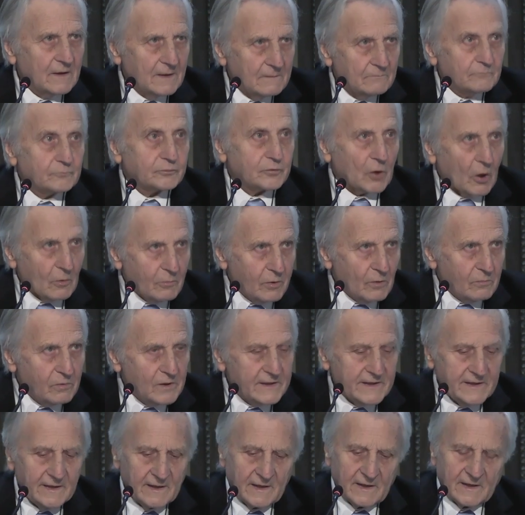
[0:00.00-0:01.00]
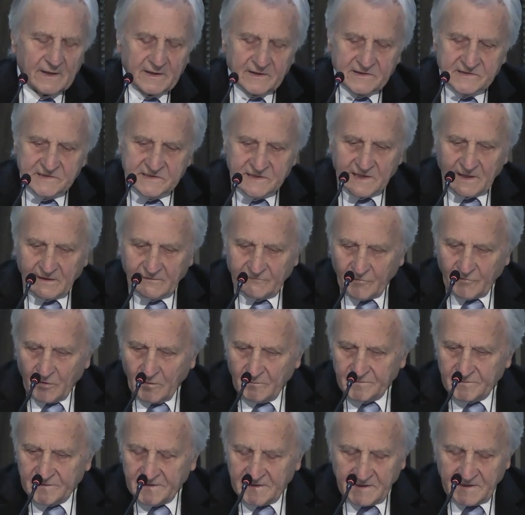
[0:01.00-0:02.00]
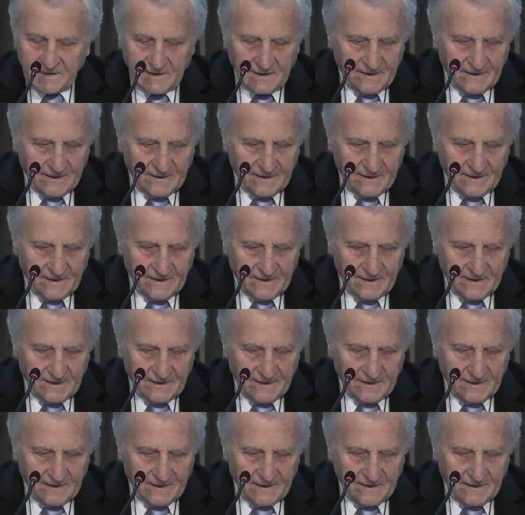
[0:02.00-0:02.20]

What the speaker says: probably seen from the